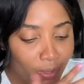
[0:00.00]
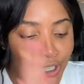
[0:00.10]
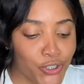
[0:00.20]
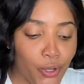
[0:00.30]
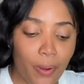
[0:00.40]

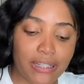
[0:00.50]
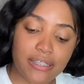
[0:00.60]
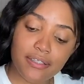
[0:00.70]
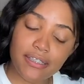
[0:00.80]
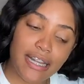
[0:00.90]
So
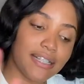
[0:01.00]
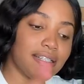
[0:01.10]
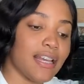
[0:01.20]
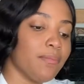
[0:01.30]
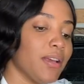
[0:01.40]
until next
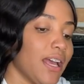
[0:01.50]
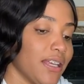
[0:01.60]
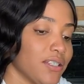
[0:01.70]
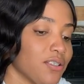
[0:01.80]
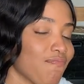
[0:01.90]
time
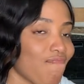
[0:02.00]
guys,